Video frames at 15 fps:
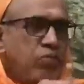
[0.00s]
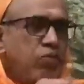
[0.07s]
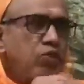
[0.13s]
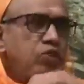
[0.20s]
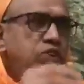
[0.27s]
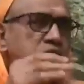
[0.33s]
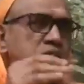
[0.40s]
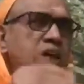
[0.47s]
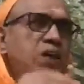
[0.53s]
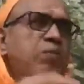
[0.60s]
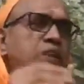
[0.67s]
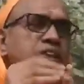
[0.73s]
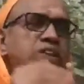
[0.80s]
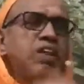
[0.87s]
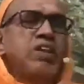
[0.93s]
Therefore,
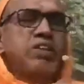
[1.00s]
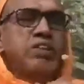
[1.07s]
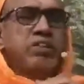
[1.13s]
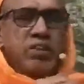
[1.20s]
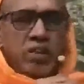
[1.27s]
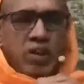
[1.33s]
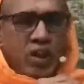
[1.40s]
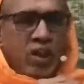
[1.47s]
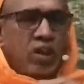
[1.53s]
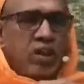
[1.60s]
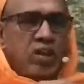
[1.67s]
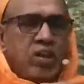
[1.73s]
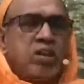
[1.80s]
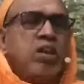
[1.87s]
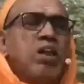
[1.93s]
chidabhasa is
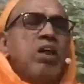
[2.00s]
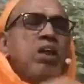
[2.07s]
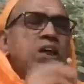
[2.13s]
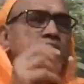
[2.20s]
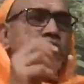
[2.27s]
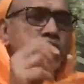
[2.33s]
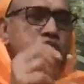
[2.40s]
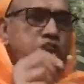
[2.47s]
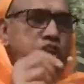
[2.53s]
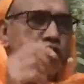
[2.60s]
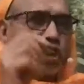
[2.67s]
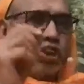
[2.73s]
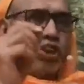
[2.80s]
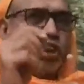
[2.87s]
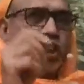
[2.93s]
called
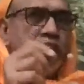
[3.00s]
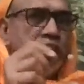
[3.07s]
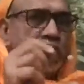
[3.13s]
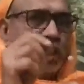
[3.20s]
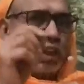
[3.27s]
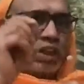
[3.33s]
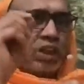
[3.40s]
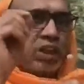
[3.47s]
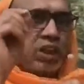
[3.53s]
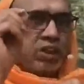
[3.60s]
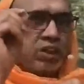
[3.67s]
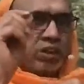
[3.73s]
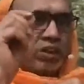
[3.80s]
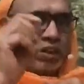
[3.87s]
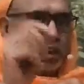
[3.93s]
chit jada
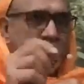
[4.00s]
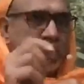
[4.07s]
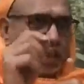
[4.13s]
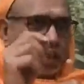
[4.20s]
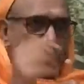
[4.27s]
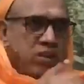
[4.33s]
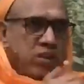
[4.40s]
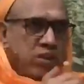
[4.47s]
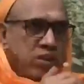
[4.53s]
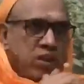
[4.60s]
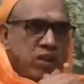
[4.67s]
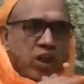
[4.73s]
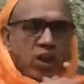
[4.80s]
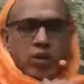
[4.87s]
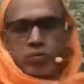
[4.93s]
granthi,
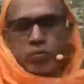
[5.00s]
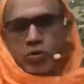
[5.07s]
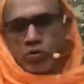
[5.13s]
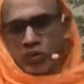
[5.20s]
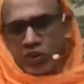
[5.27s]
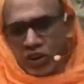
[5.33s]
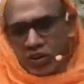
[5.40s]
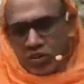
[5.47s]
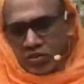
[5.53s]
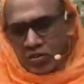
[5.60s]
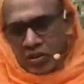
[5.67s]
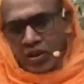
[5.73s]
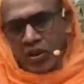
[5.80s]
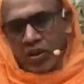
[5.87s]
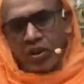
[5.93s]
the knot
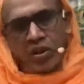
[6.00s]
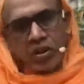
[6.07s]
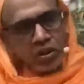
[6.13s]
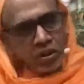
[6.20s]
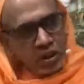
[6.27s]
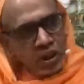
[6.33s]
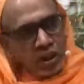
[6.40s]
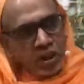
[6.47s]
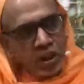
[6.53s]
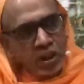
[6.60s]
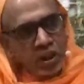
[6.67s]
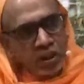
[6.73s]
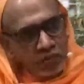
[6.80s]
between the